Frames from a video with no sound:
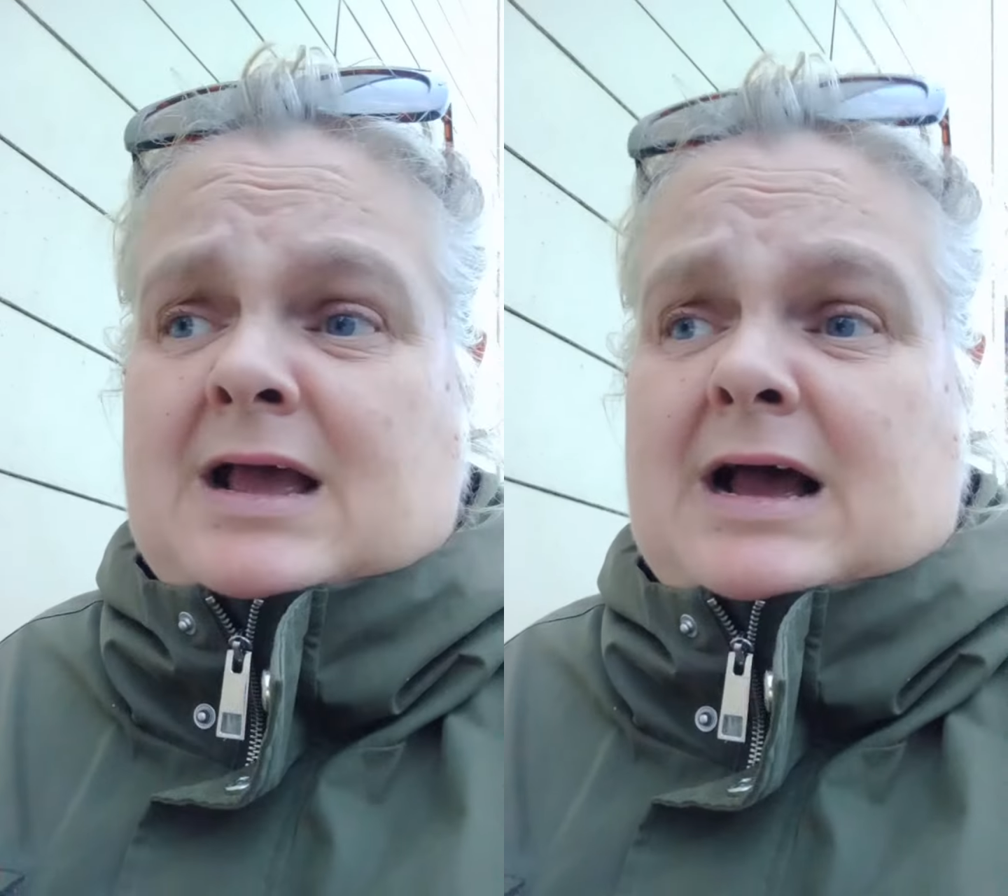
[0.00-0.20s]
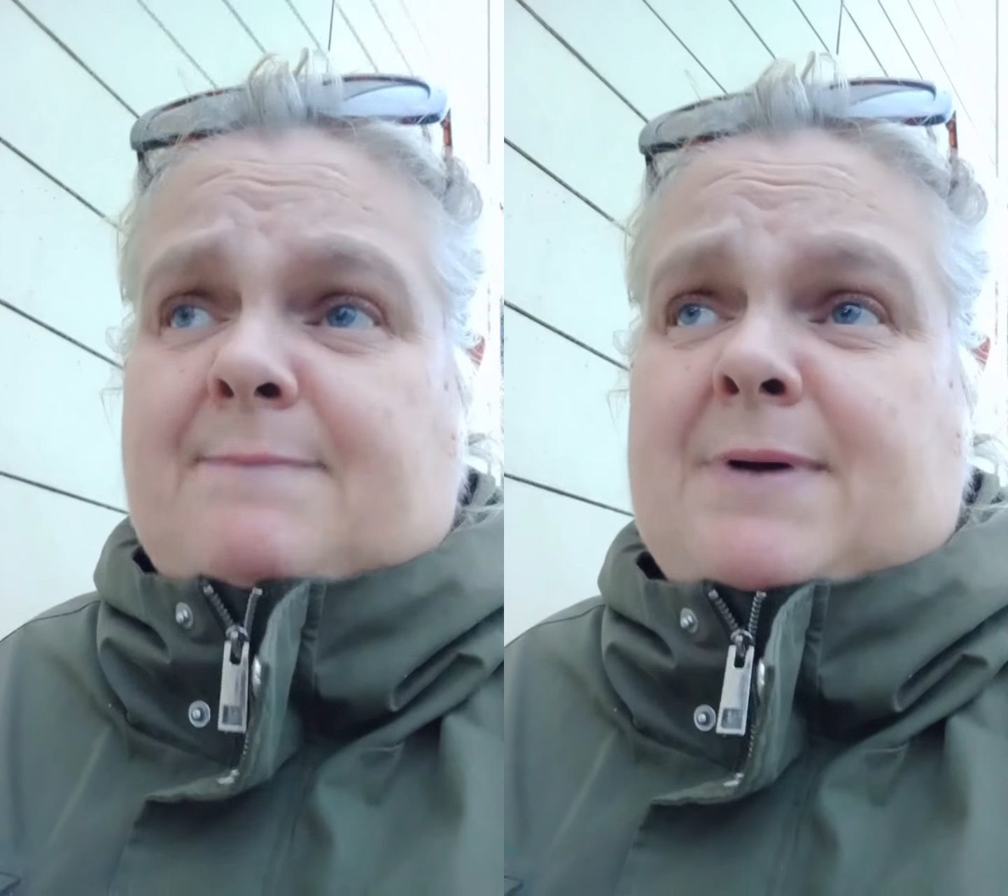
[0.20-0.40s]

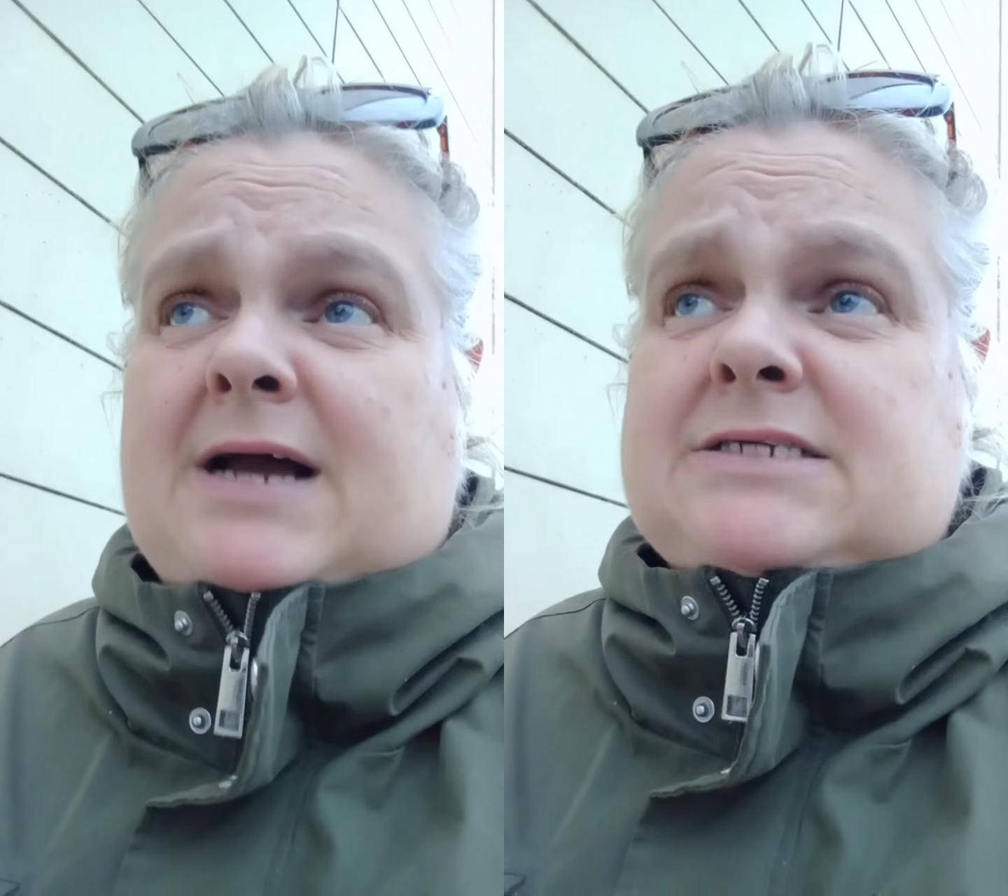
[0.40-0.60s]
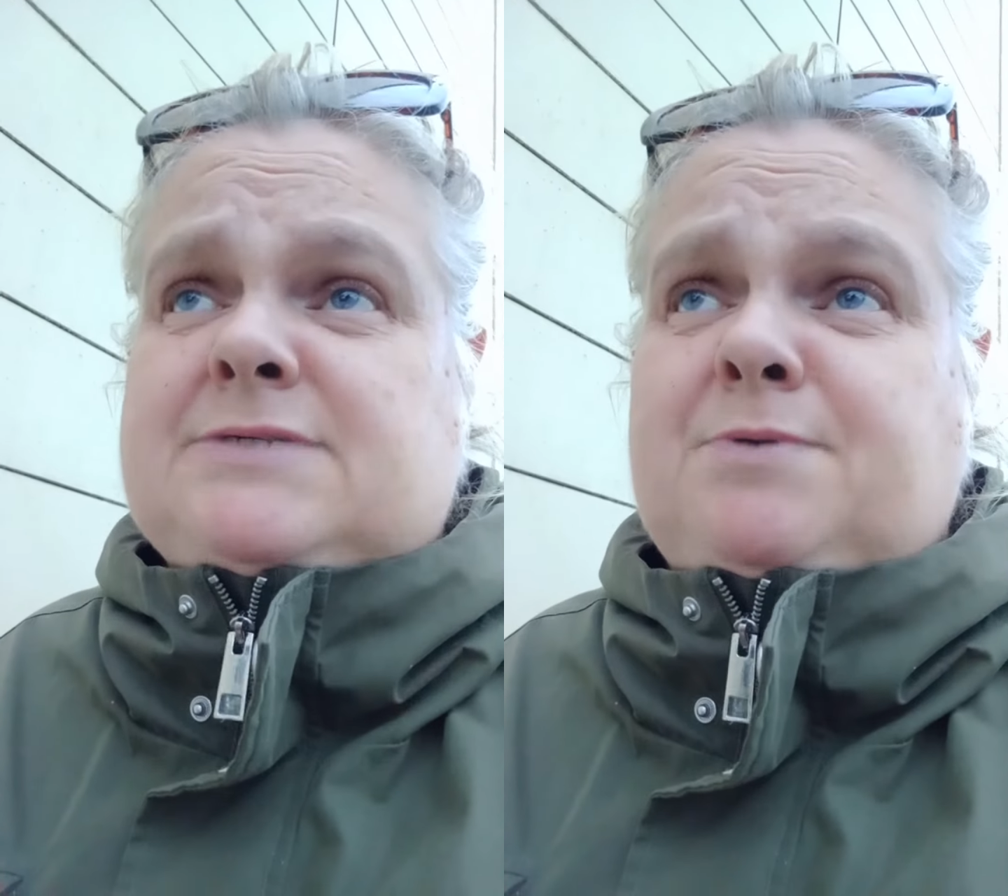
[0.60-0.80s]
A
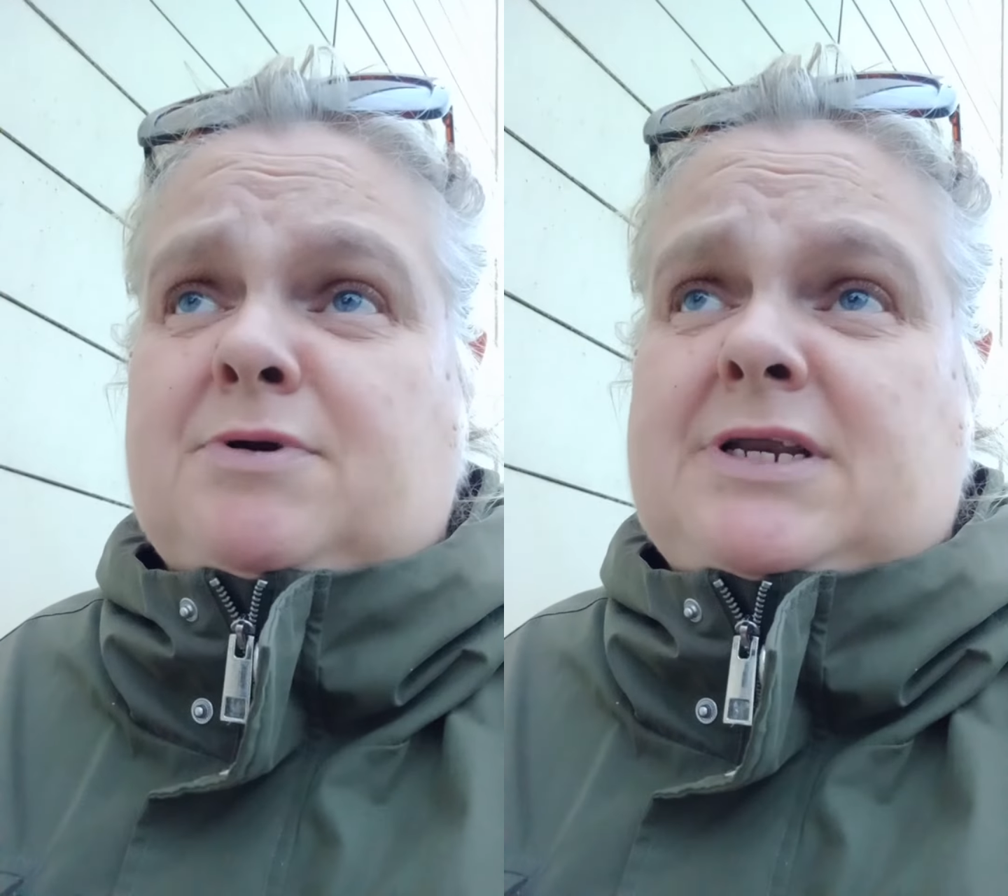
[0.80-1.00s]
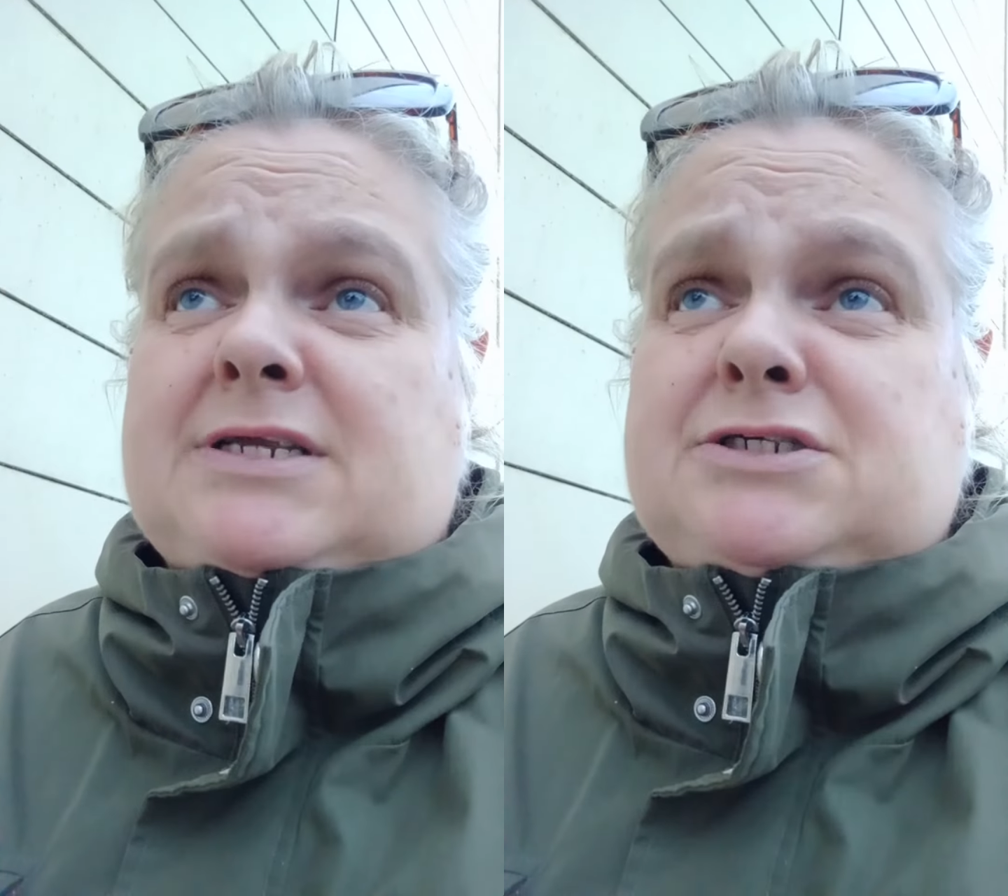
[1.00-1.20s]

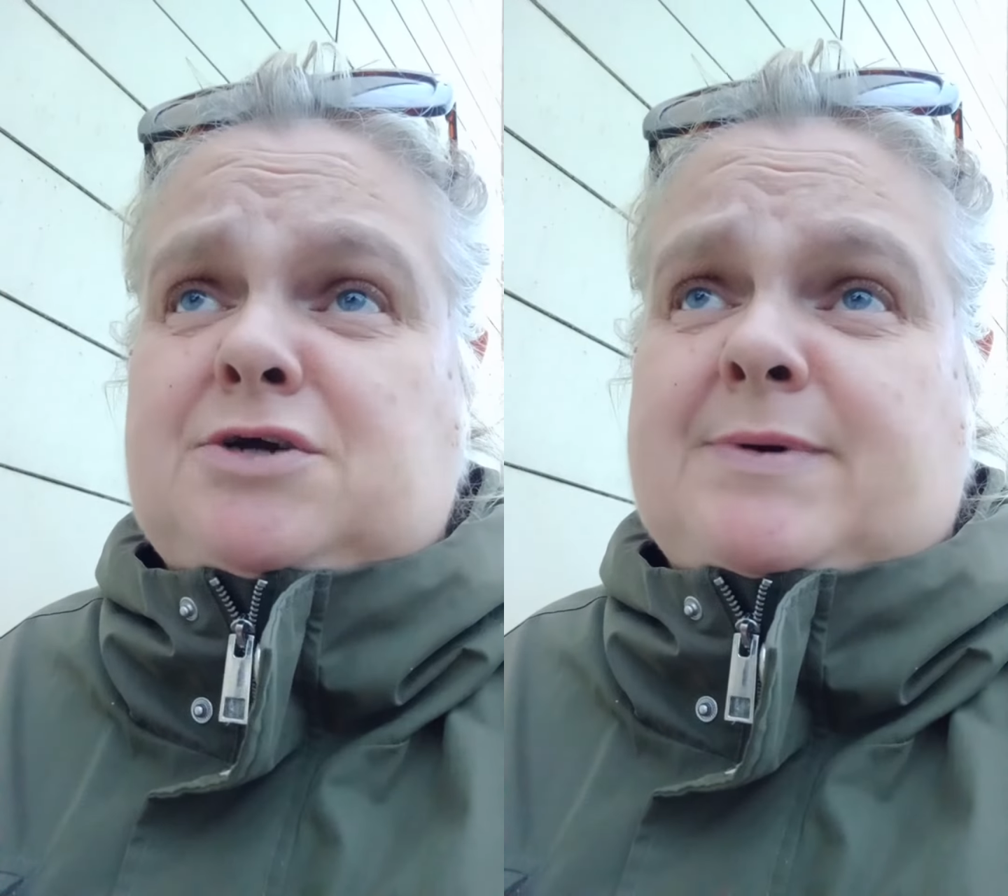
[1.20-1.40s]
passport, he doesn't know